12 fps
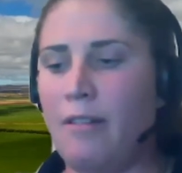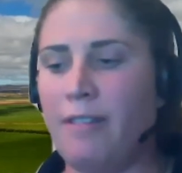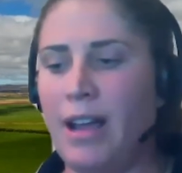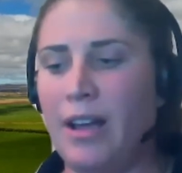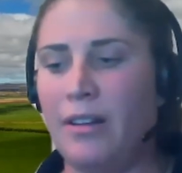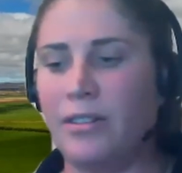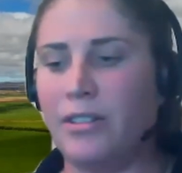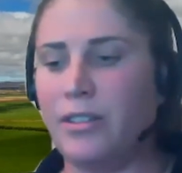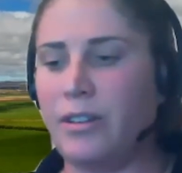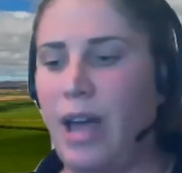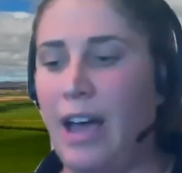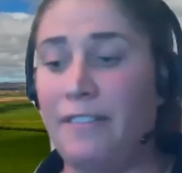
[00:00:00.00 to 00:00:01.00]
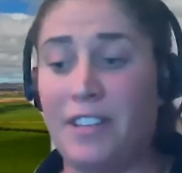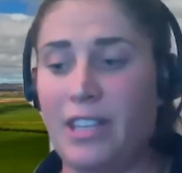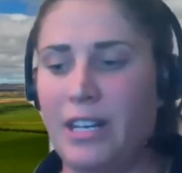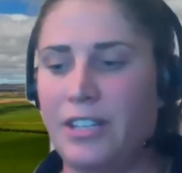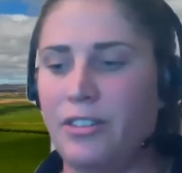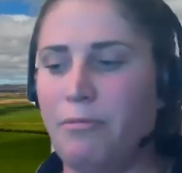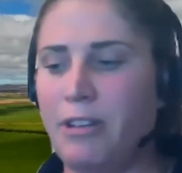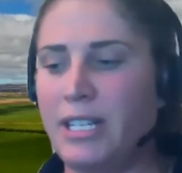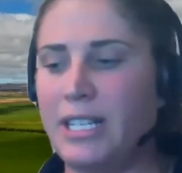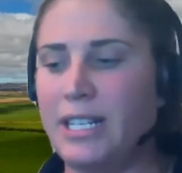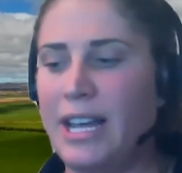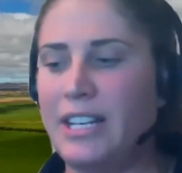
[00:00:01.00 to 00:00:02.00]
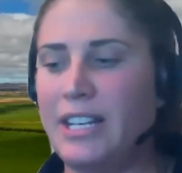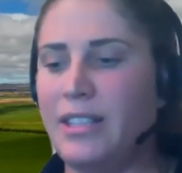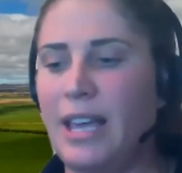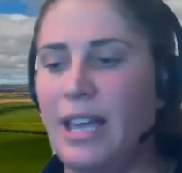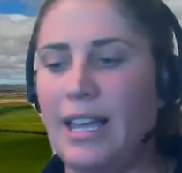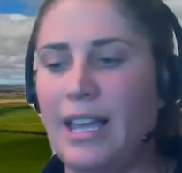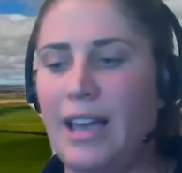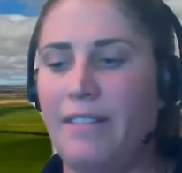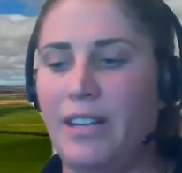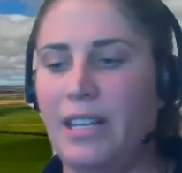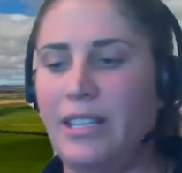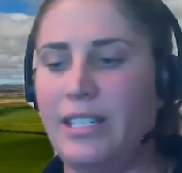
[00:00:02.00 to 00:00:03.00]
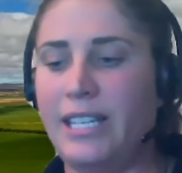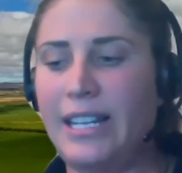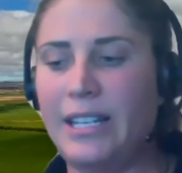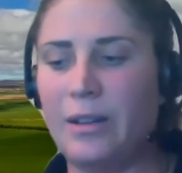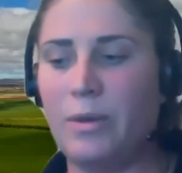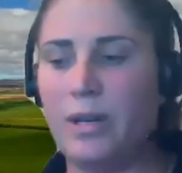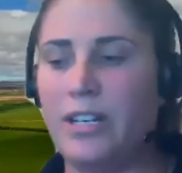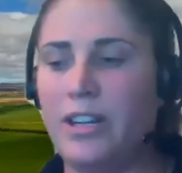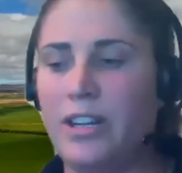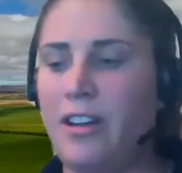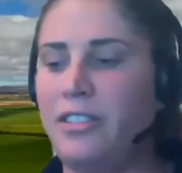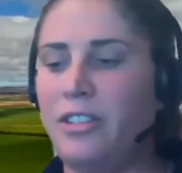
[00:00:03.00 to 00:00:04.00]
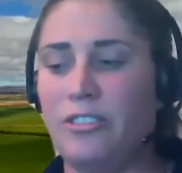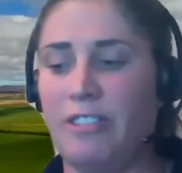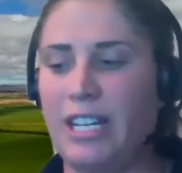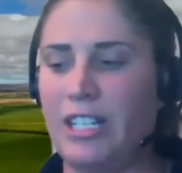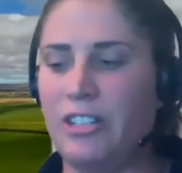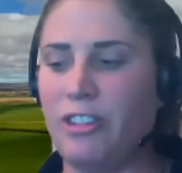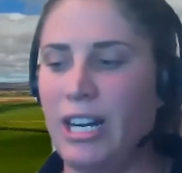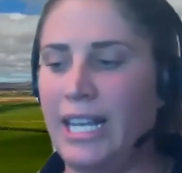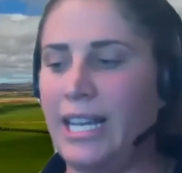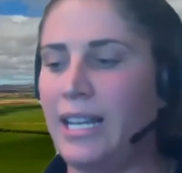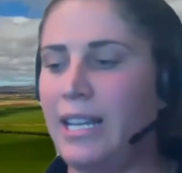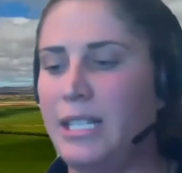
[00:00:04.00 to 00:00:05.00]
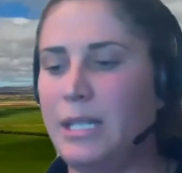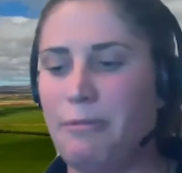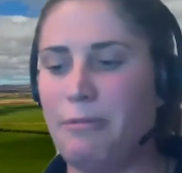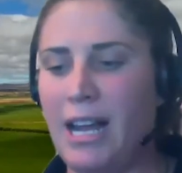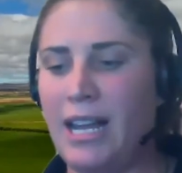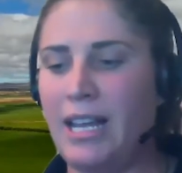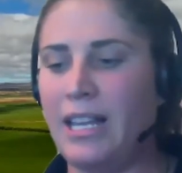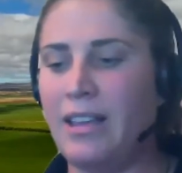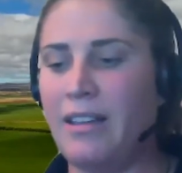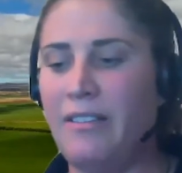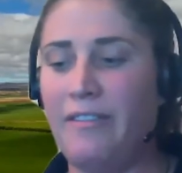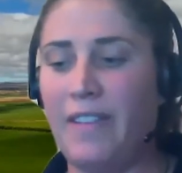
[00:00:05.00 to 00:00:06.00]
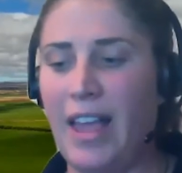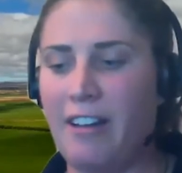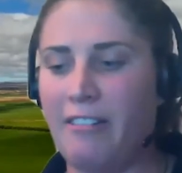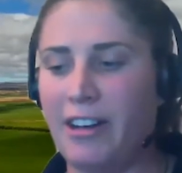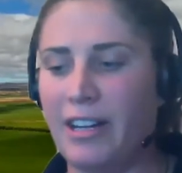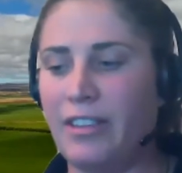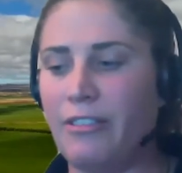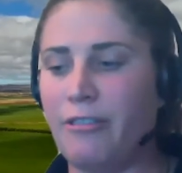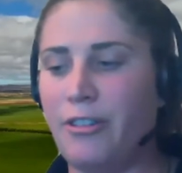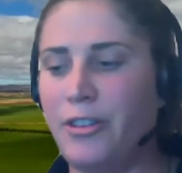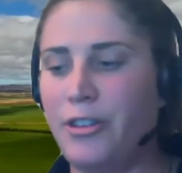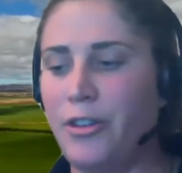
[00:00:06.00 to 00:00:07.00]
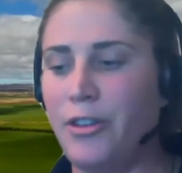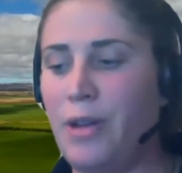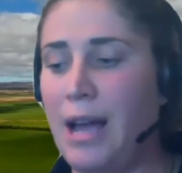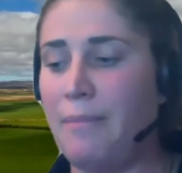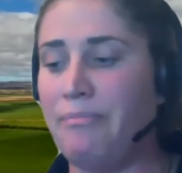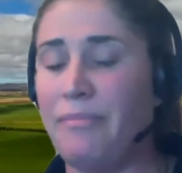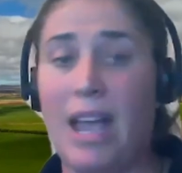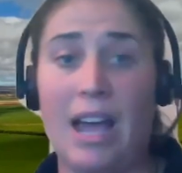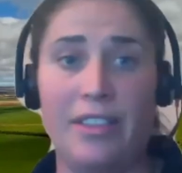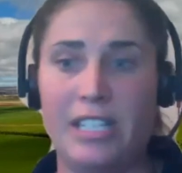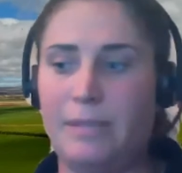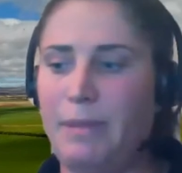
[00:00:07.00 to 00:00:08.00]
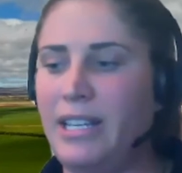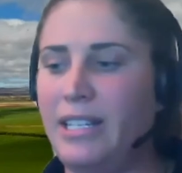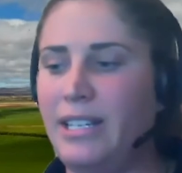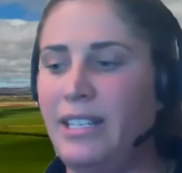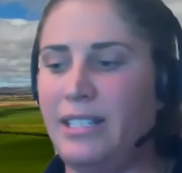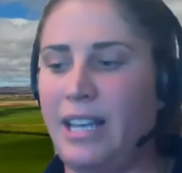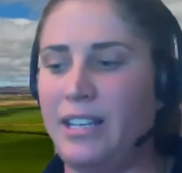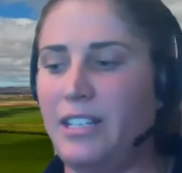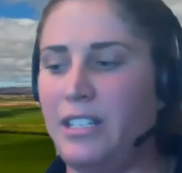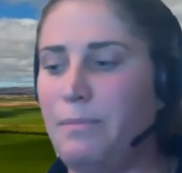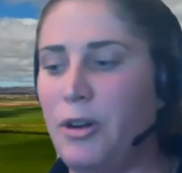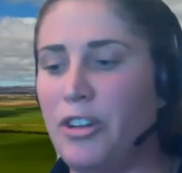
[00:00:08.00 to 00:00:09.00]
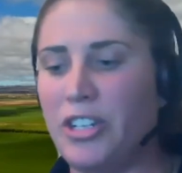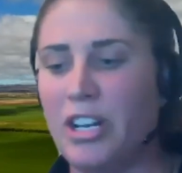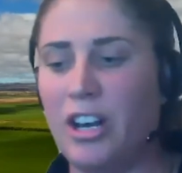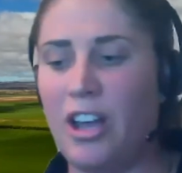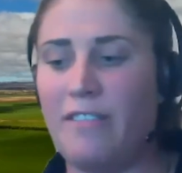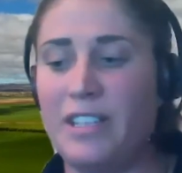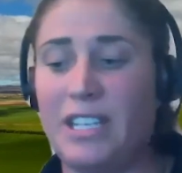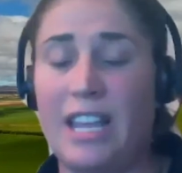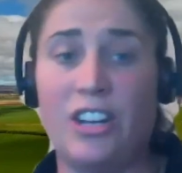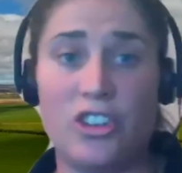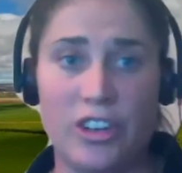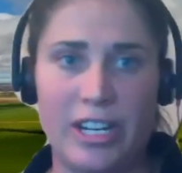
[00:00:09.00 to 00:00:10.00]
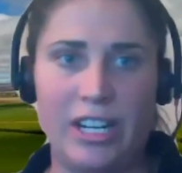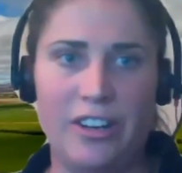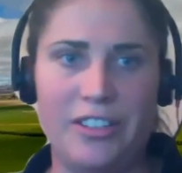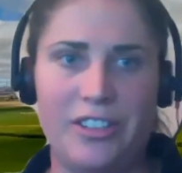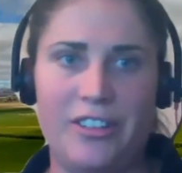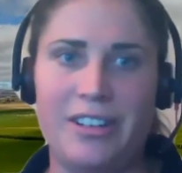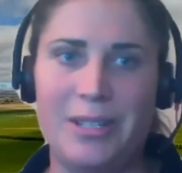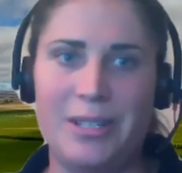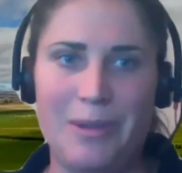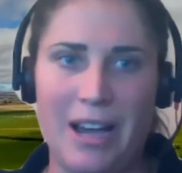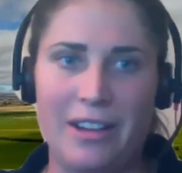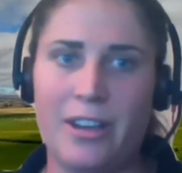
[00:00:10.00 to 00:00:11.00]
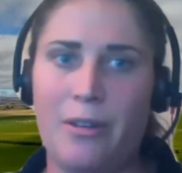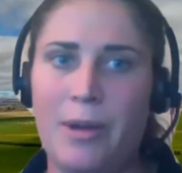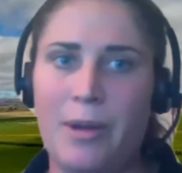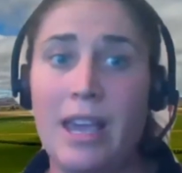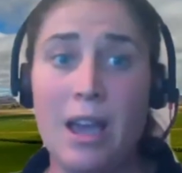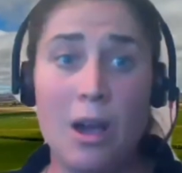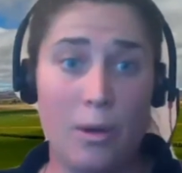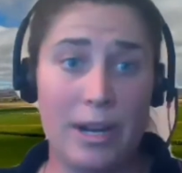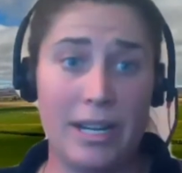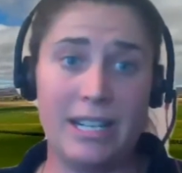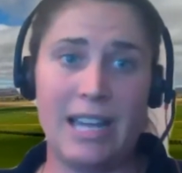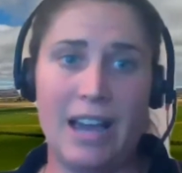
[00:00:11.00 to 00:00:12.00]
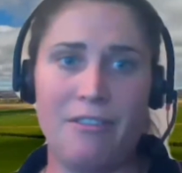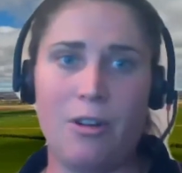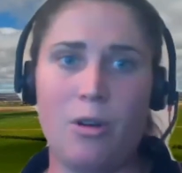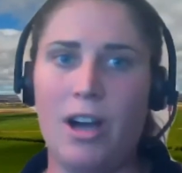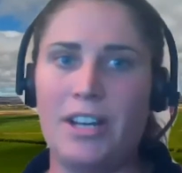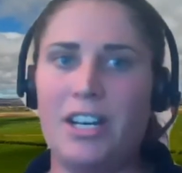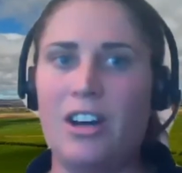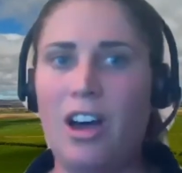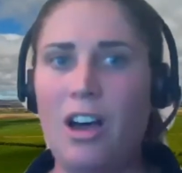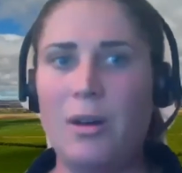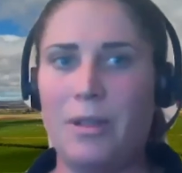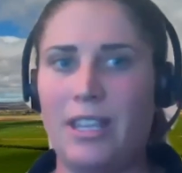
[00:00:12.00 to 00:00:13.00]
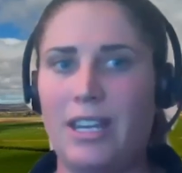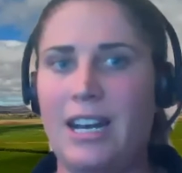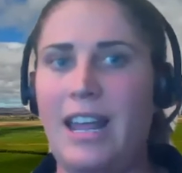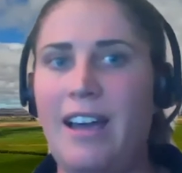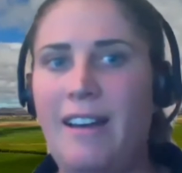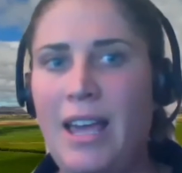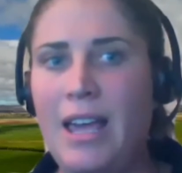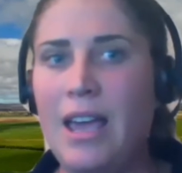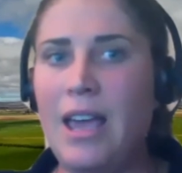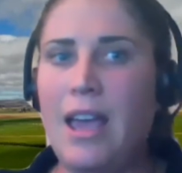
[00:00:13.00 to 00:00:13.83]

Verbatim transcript: around, after the initial presentation, that covered seeding windows, direct drilling, spraying, flowering, through to other species such as Persian clovers and tree lucerne as well. So we did cover quite a lot within an hour,